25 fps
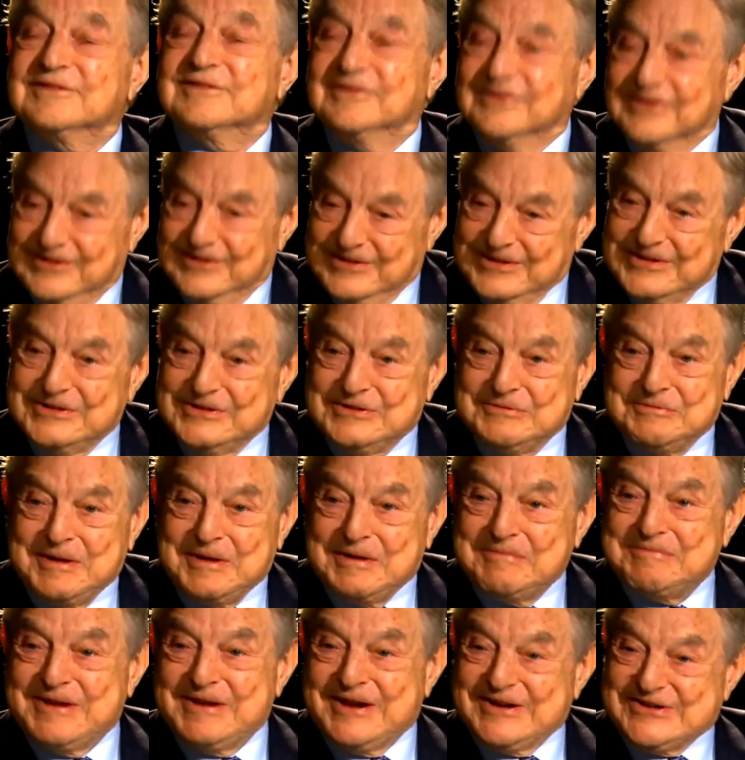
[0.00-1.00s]
Well, it's
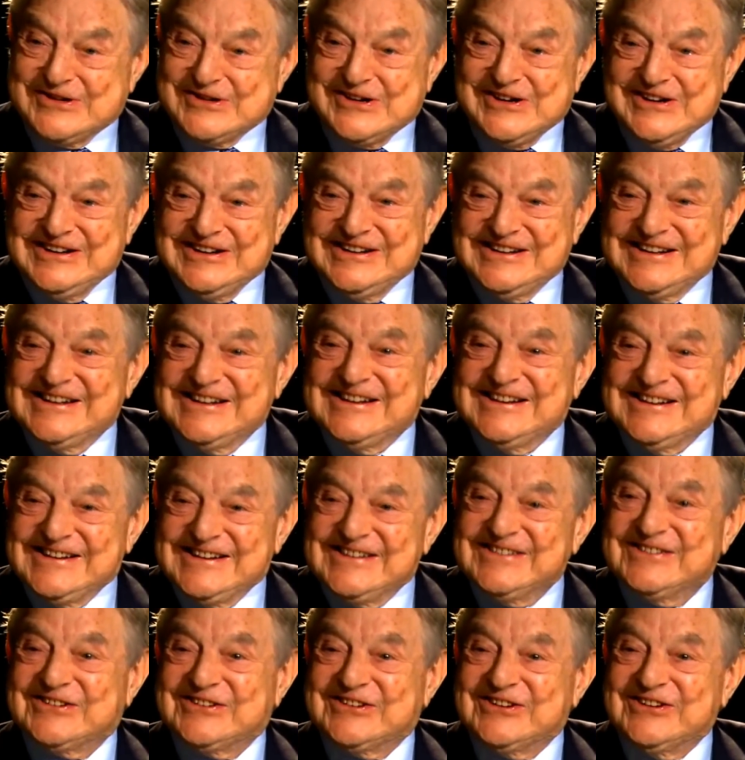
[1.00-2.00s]
my pleasure.
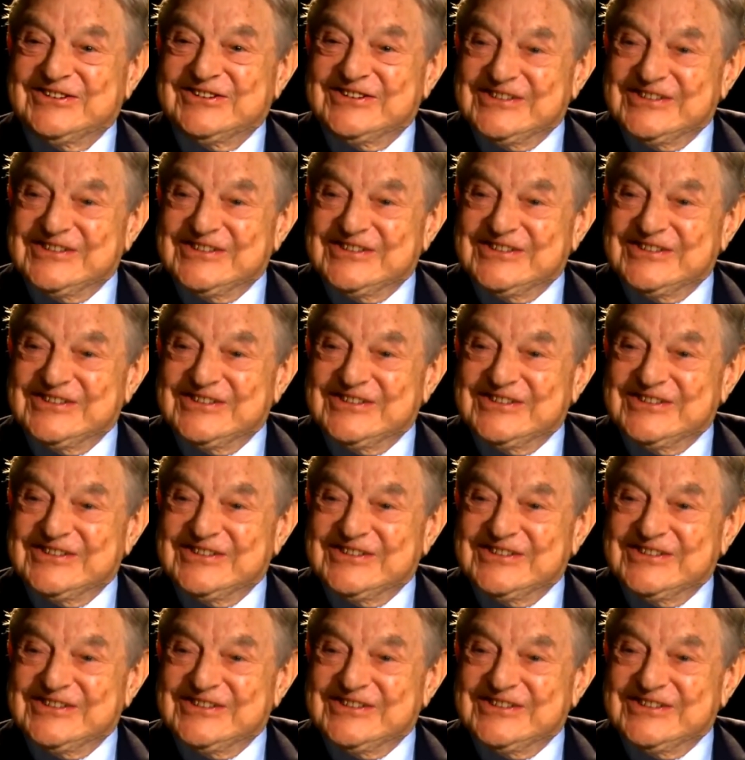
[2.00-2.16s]
It's